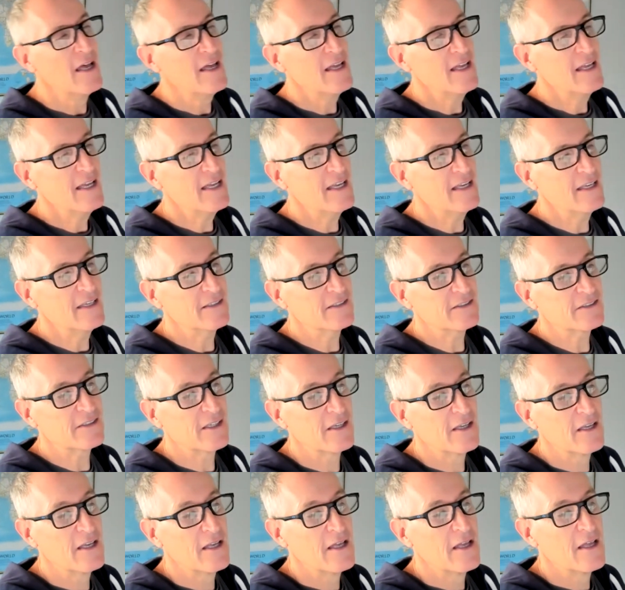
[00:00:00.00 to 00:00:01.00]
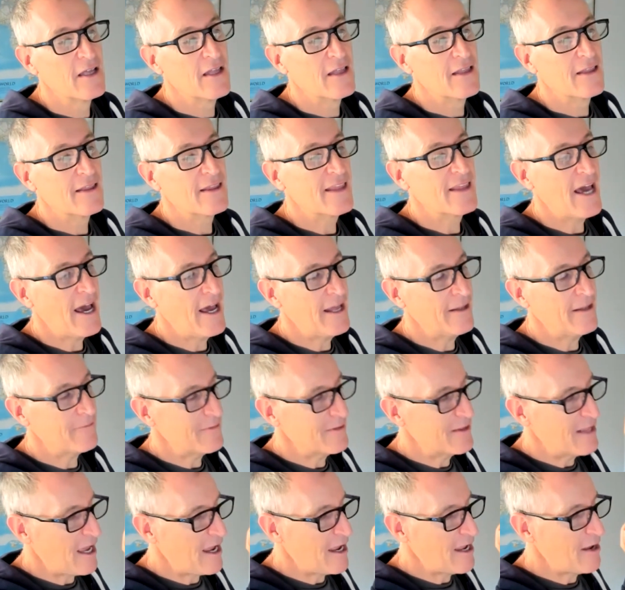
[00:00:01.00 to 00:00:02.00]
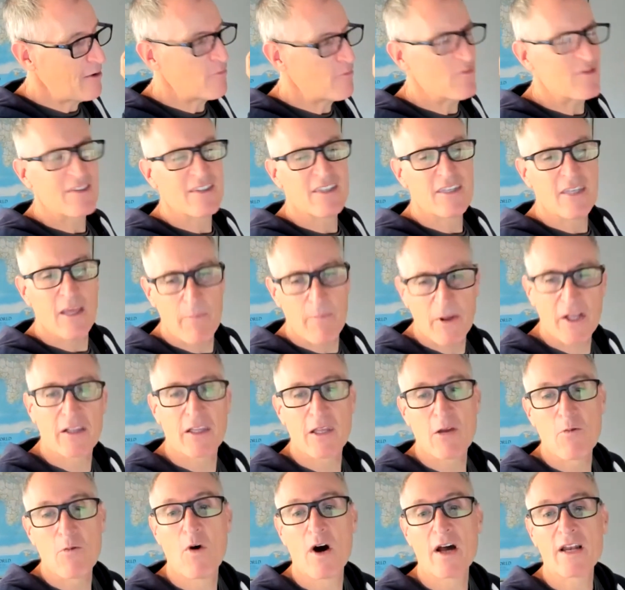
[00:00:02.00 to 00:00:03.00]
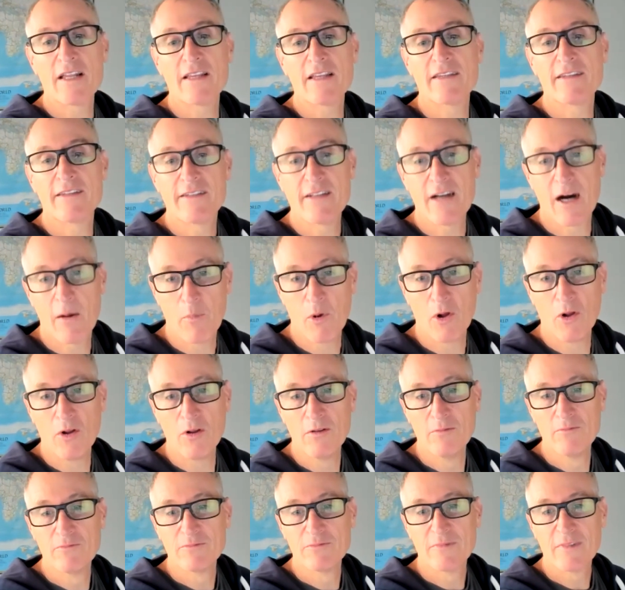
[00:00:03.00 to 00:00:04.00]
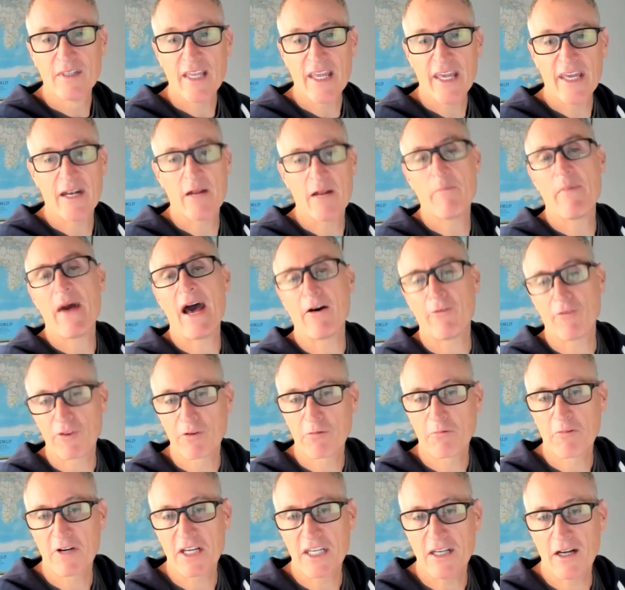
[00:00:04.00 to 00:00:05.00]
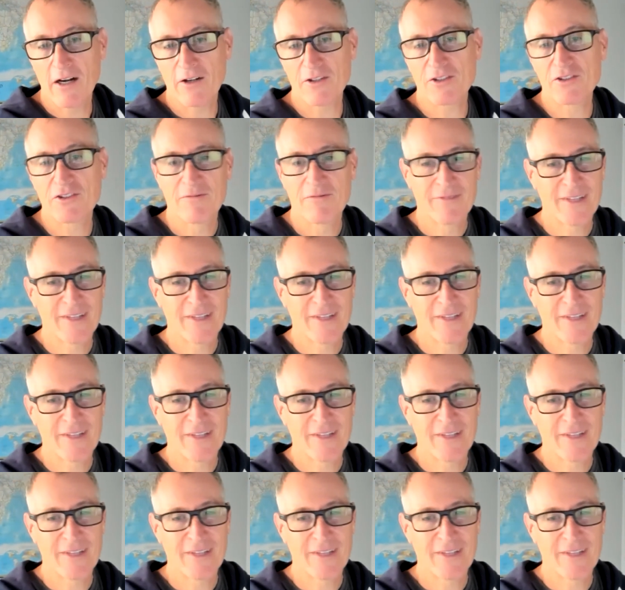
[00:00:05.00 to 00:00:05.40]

is that they typically want to double in about 3 years.